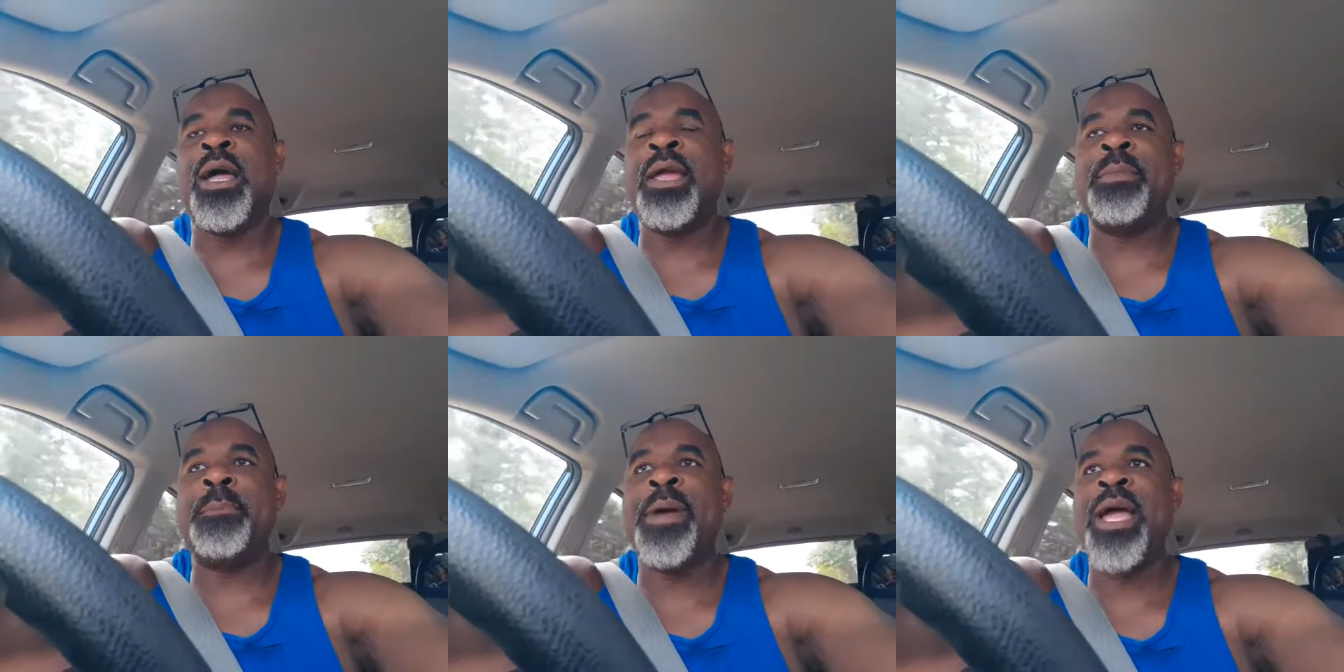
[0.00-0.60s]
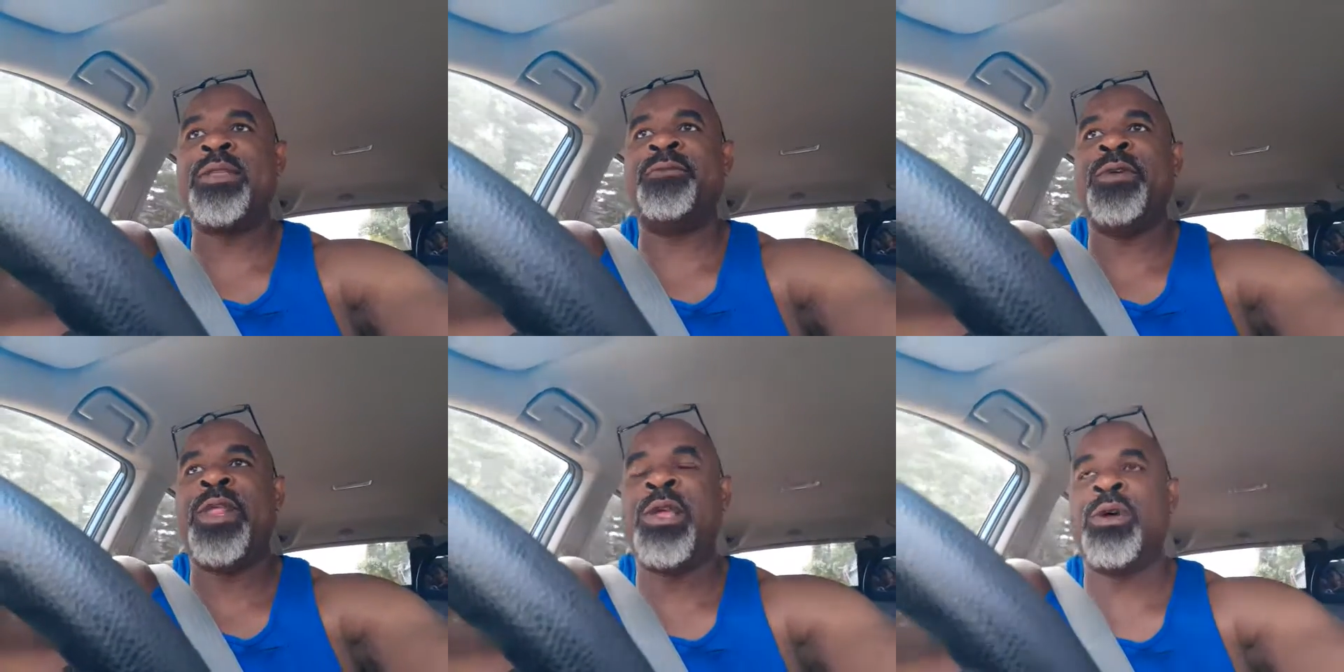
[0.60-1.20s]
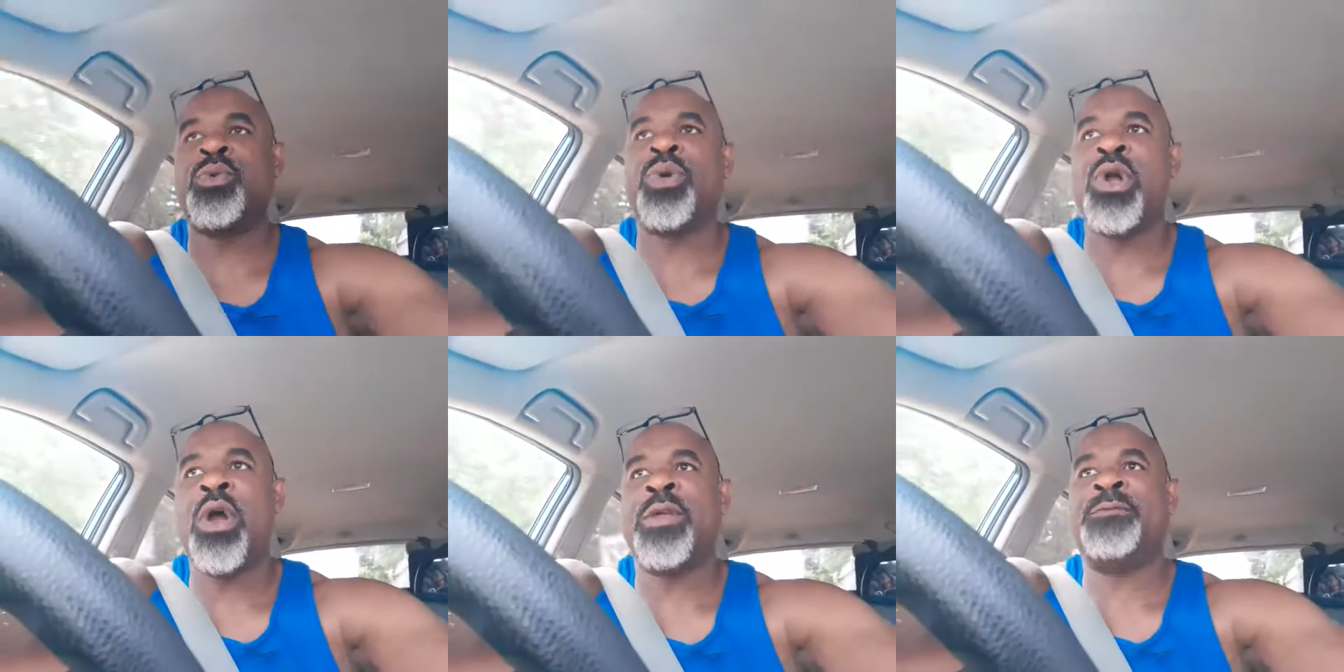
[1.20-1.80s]
in my past videos
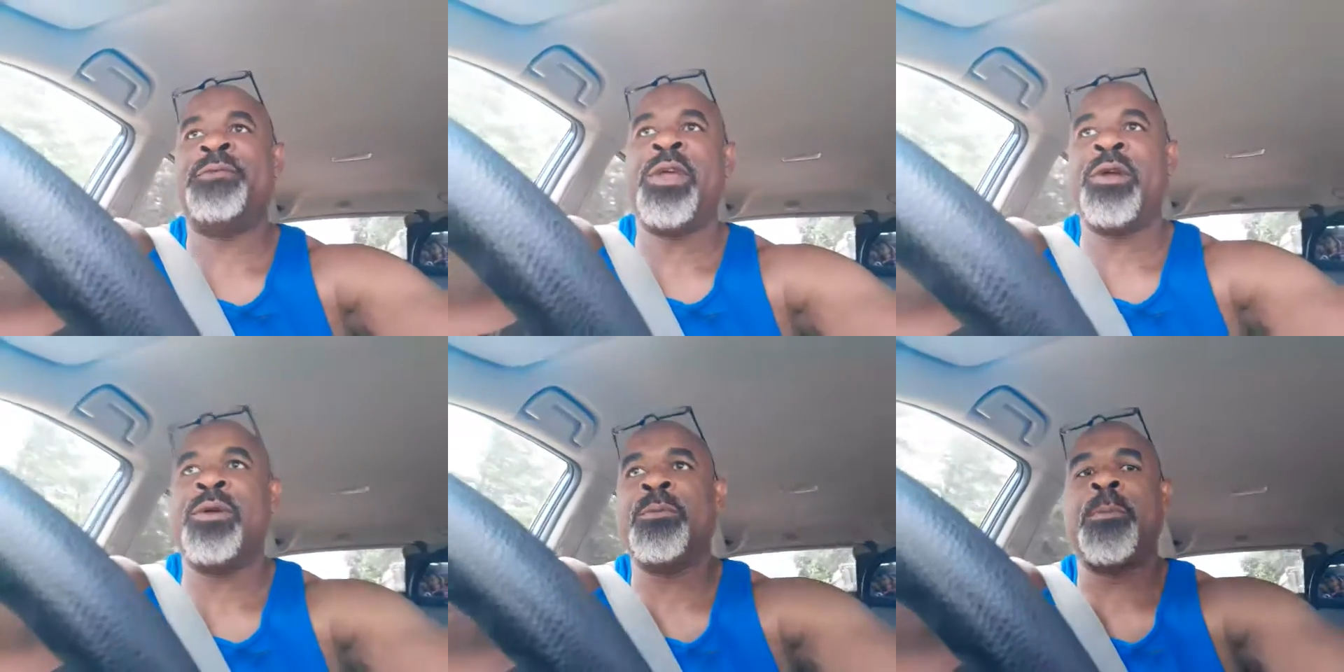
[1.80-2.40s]
regarding fear.